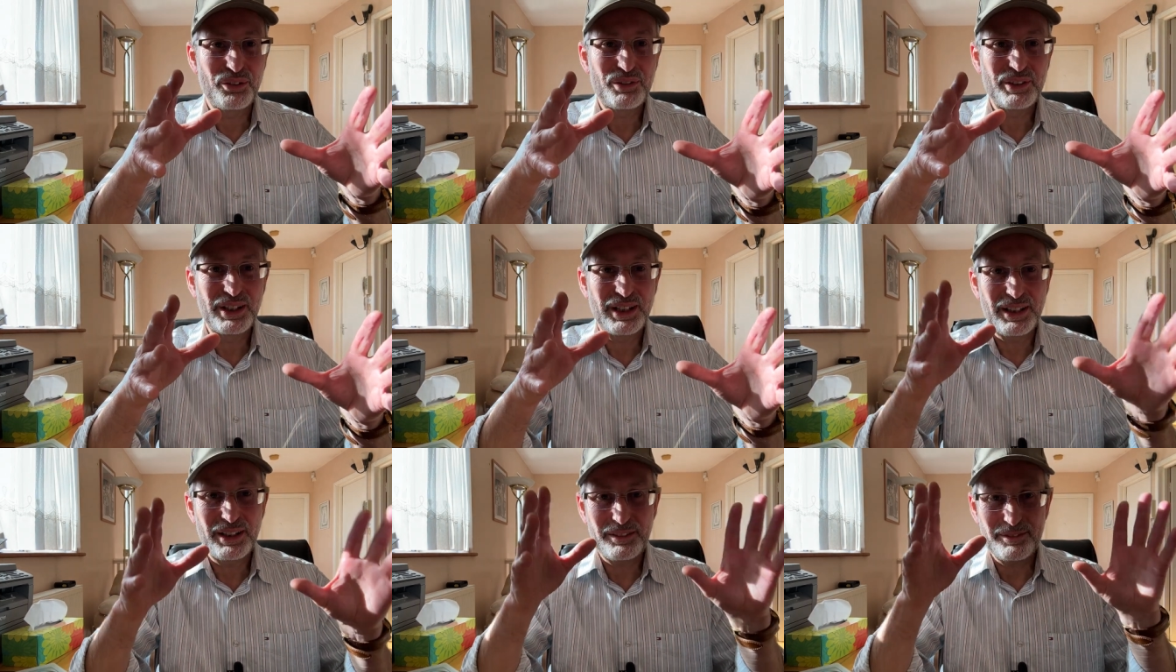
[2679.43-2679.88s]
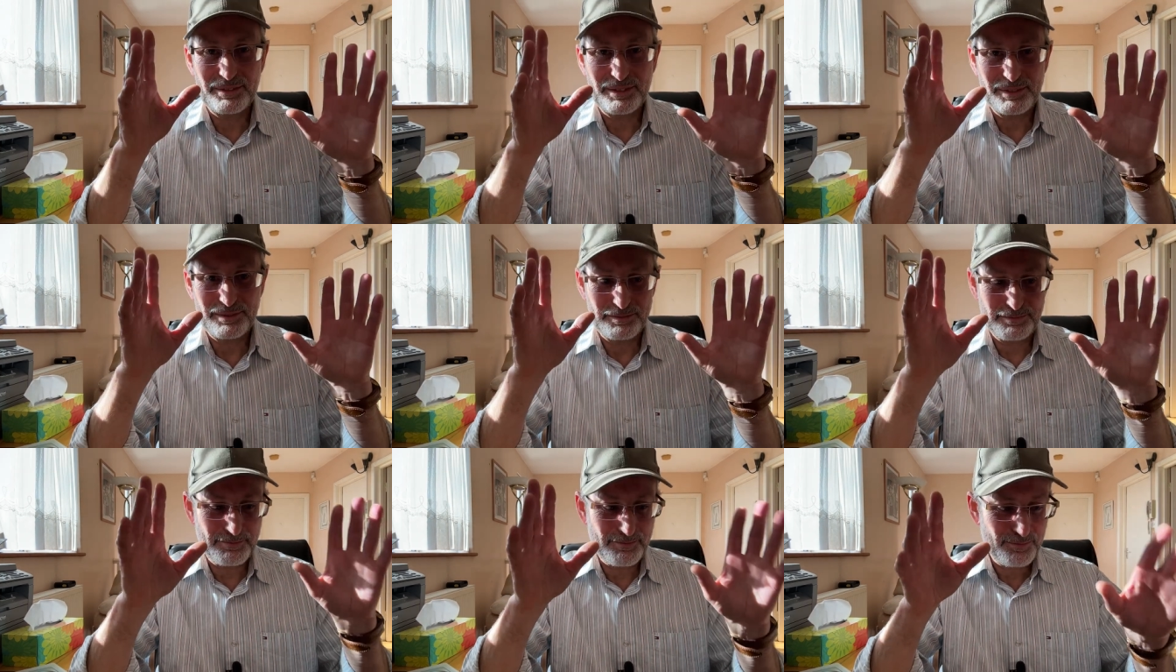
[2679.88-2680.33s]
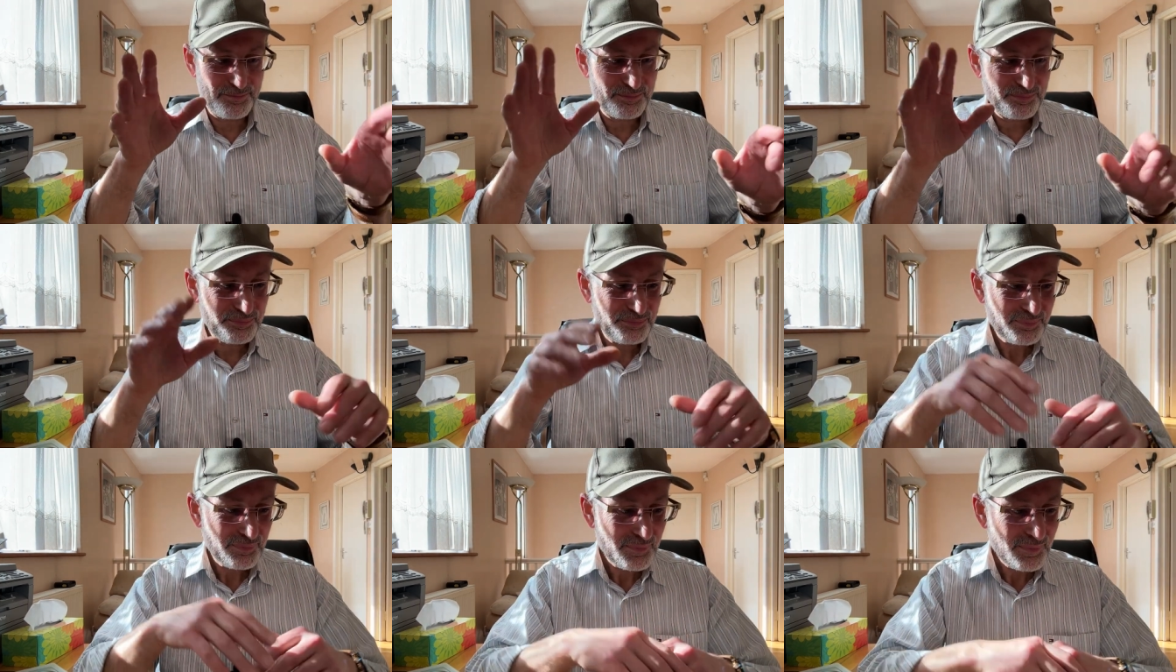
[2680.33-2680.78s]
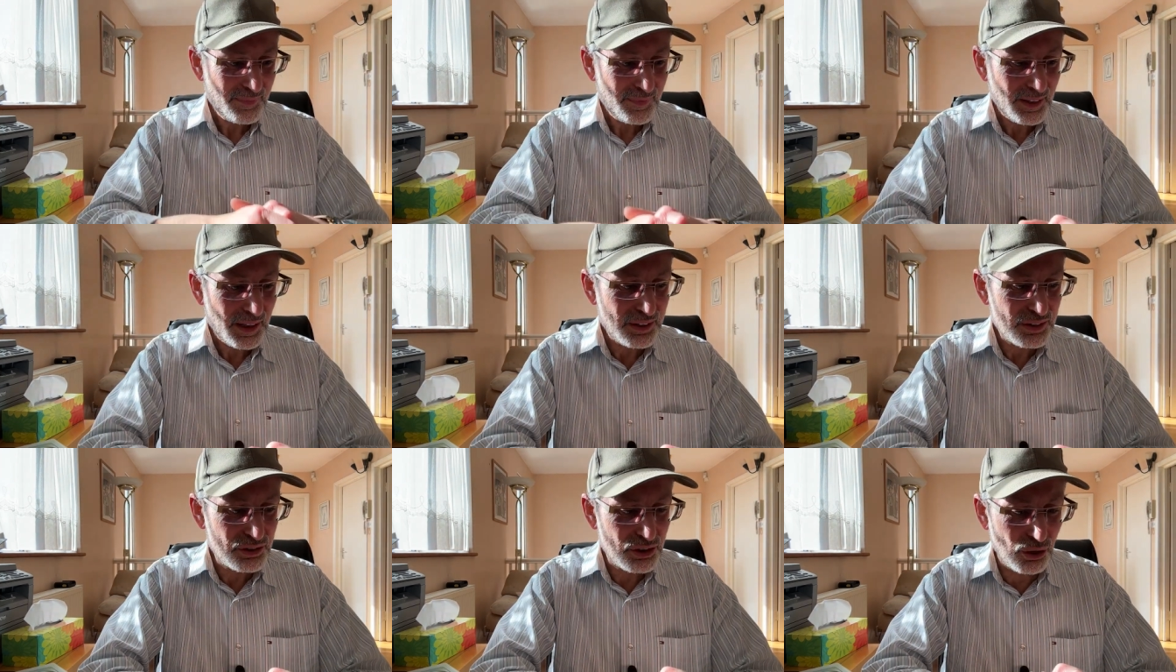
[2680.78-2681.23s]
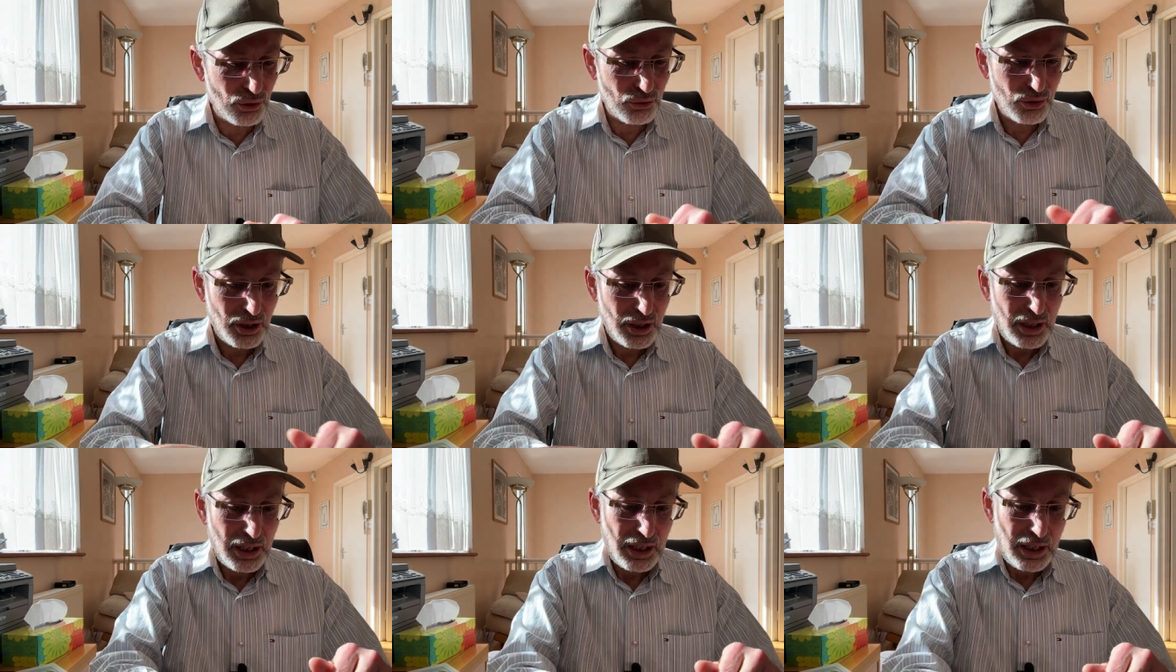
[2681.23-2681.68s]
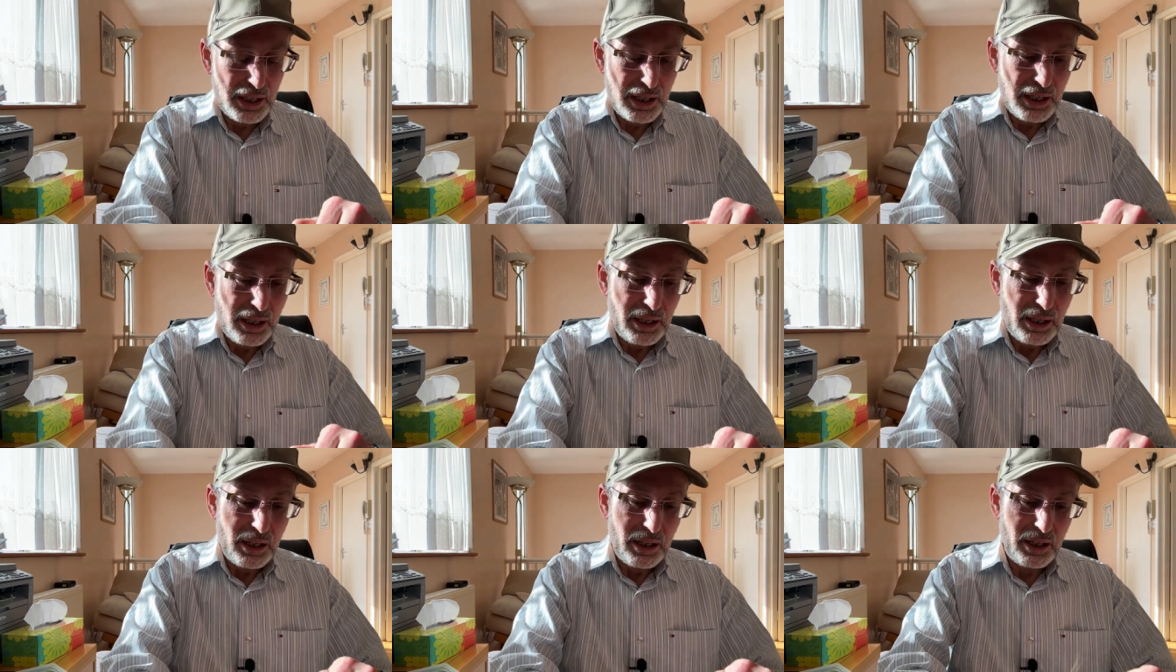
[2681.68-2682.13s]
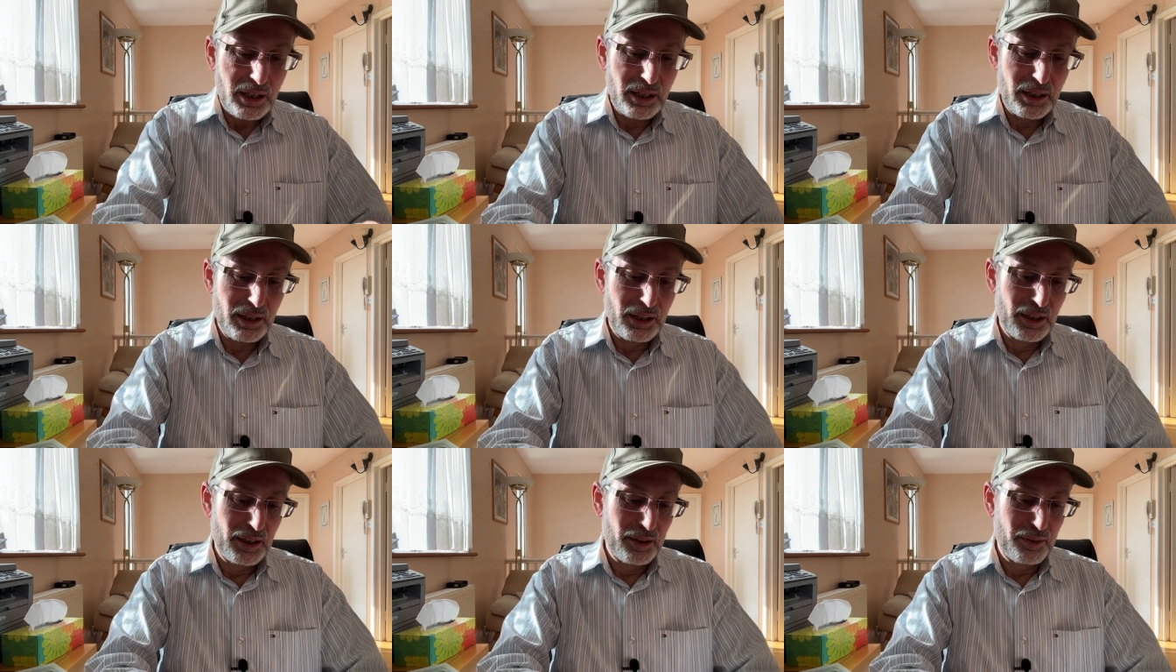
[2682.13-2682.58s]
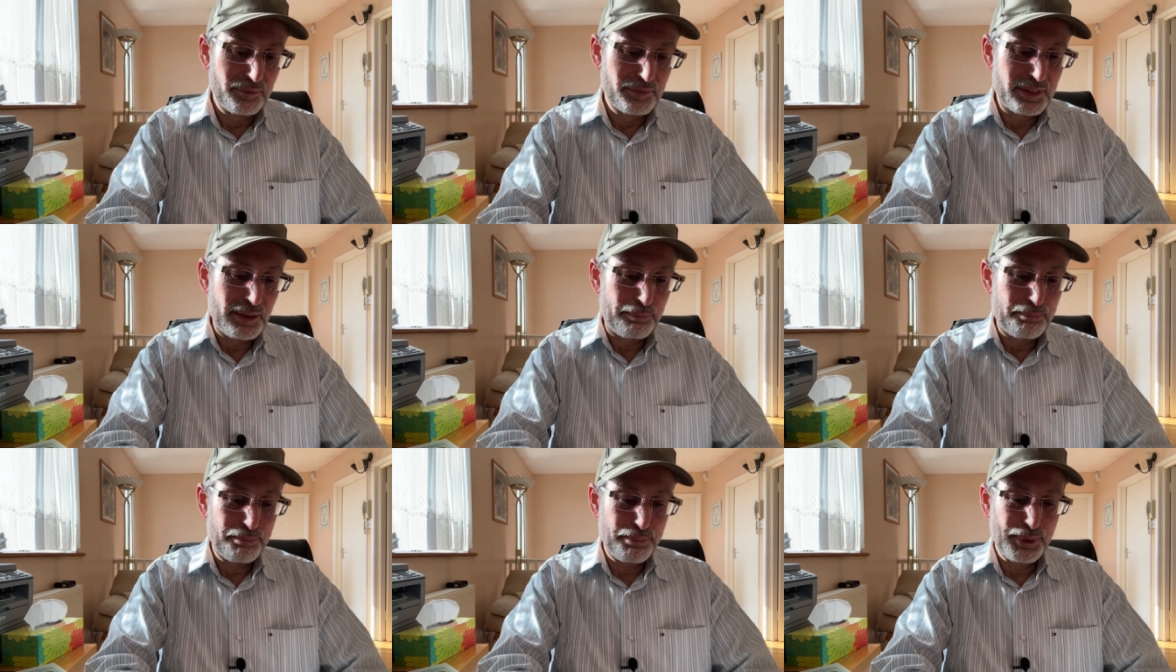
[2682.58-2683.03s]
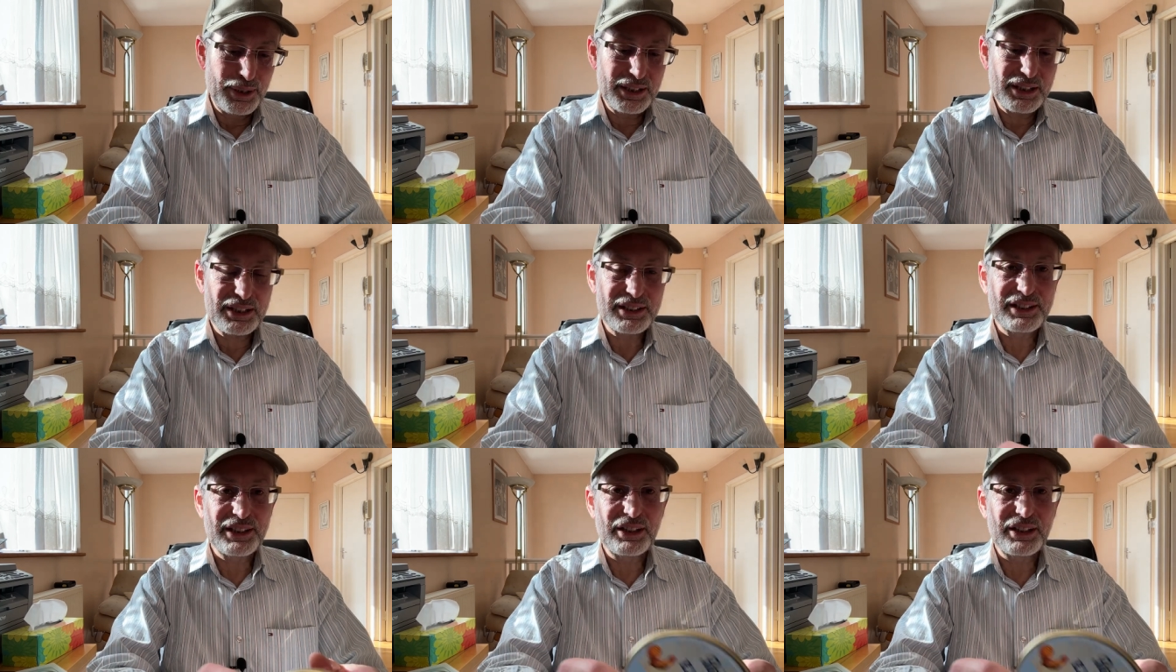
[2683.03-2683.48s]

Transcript: Yeah. So, um, the Peterson